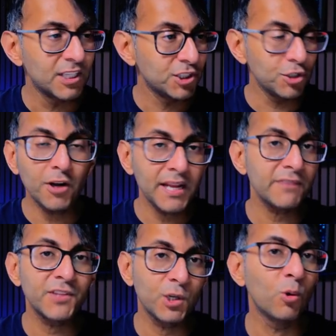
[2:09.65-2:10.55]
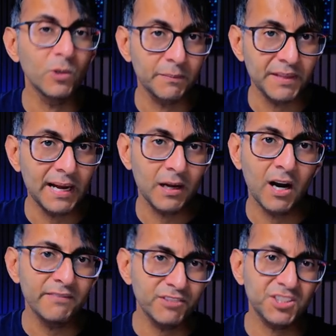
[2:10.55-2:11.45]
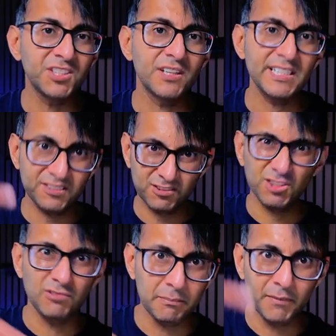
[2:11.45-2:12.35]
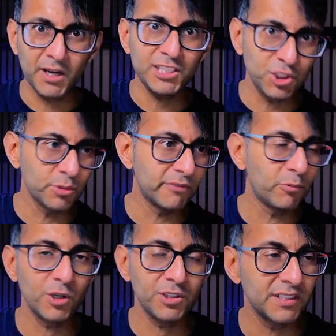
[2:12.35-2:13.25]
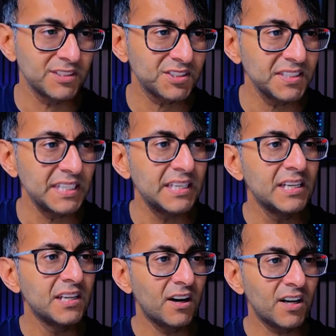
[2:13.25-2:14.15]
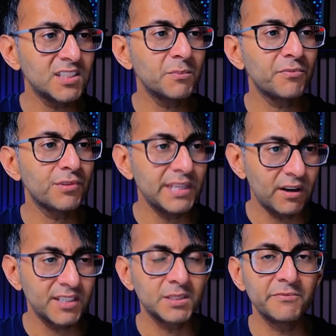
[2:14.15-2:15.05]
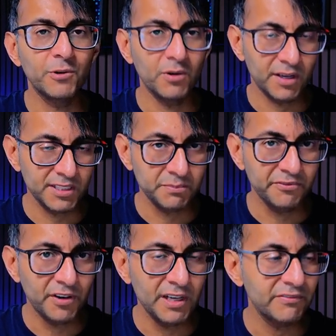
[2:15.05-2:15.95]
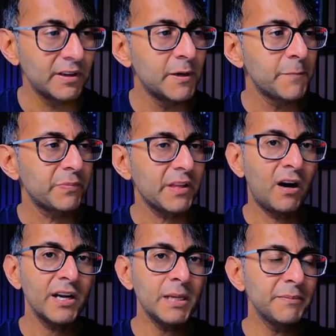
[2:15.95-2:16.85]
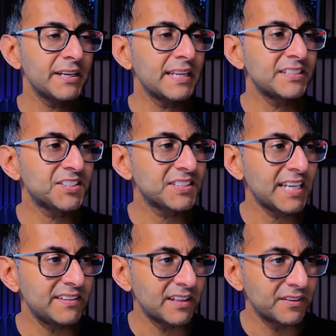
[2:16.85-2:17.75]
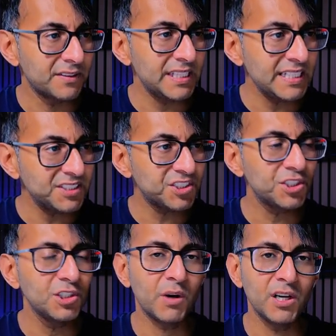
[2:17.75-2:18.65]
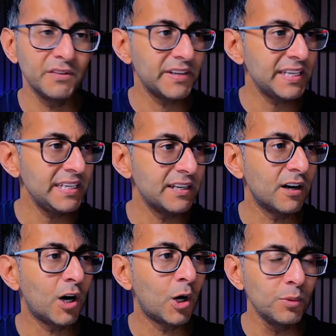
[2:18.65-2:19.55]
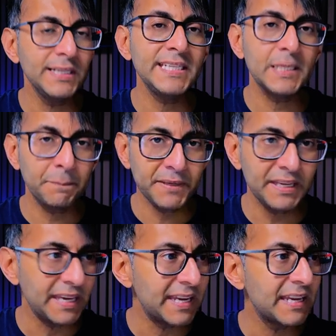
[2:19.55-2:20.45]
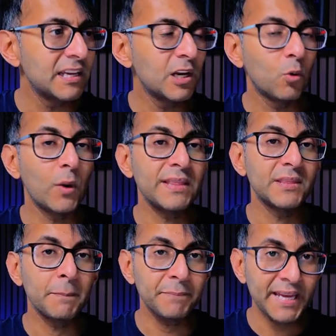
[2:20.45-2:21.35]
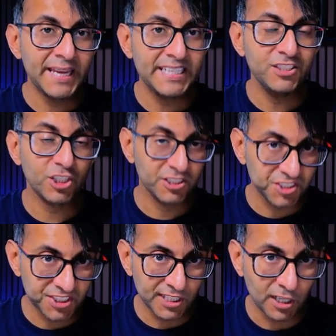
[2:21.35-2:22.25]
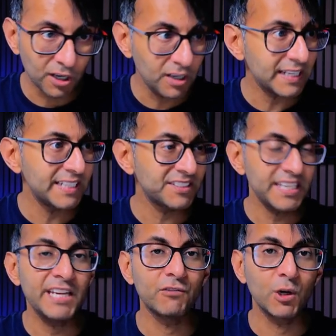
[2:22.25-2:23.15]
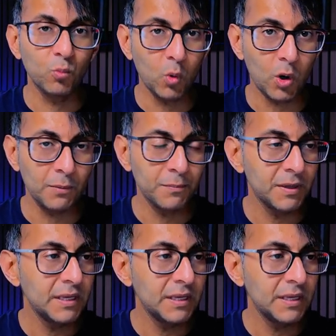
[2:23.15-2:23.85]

You don't have to call them that. I've just done it to remind you of what you're going to see. Item 3, item 4, item 5. I am going to say that these two over here only appear when the page slug is Hero 1.